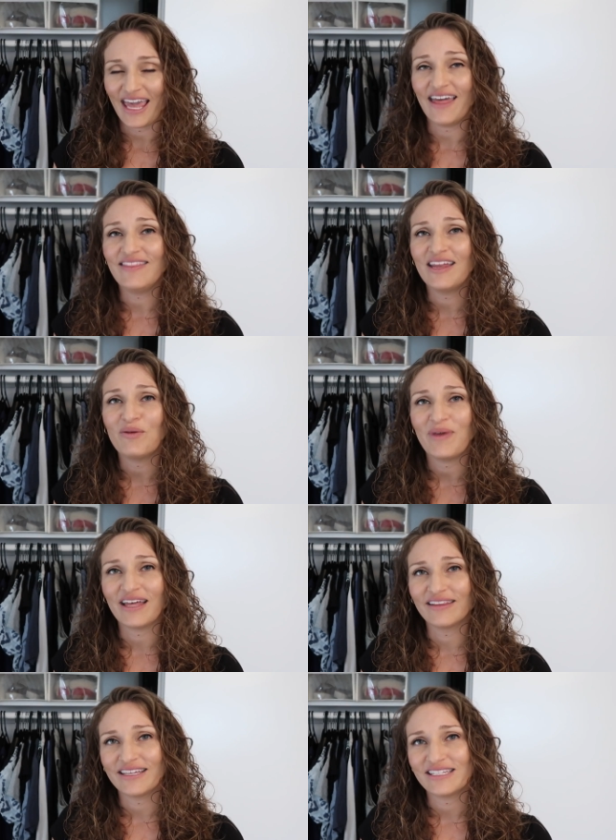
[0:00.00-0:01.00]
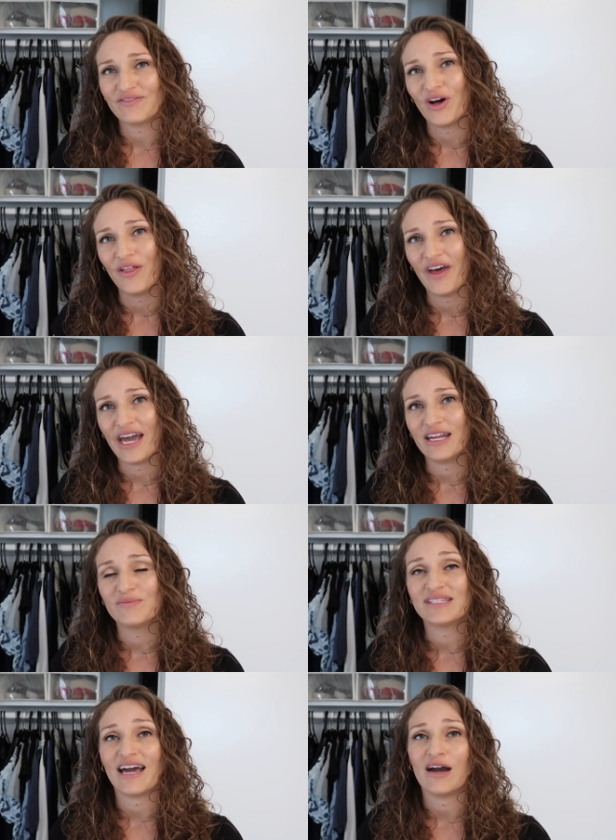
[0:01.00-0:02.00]
and then make a list of all the
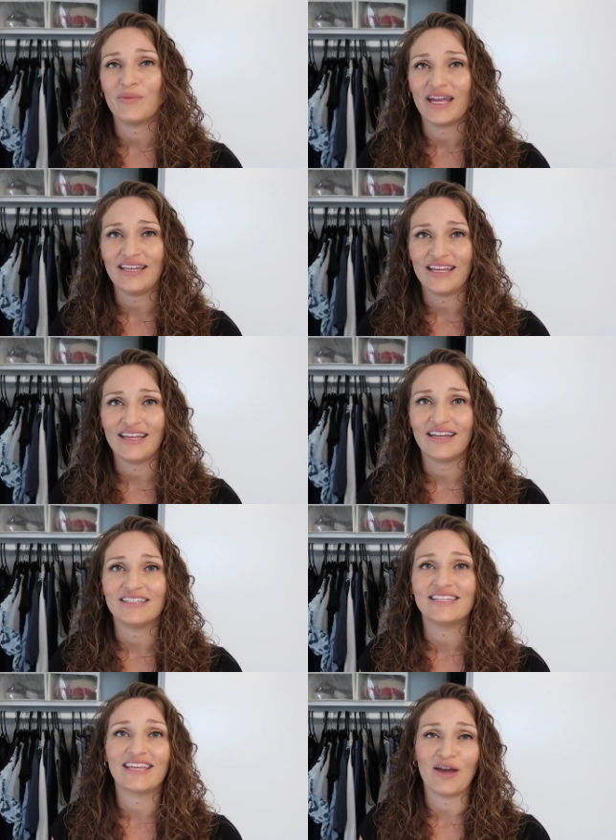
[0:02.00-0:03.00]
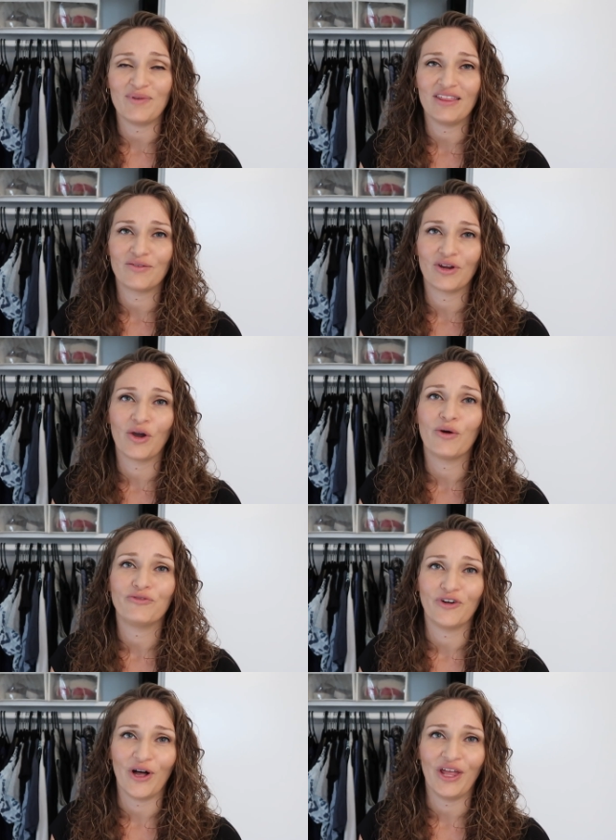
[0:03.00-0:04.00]
items that I might need to get me through
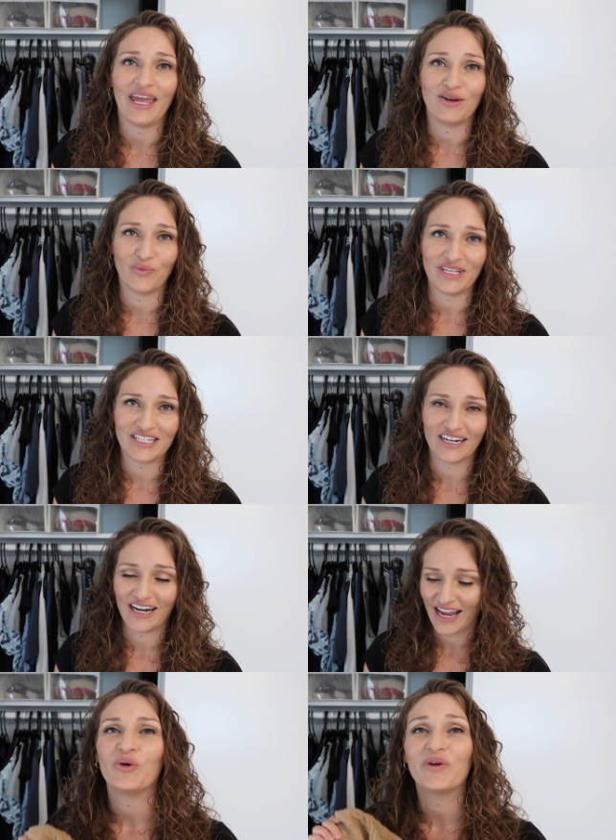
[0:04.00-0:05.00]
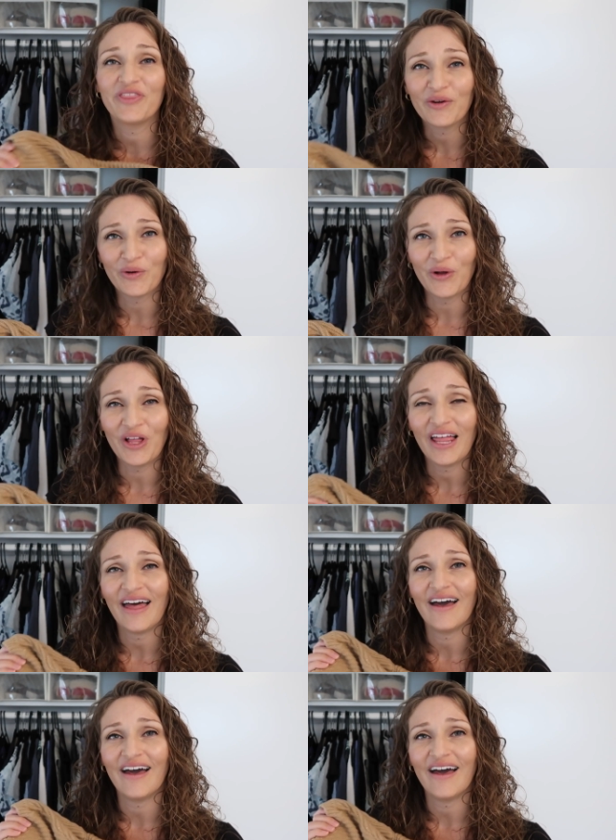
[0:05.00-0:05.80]
fall and winter with the goal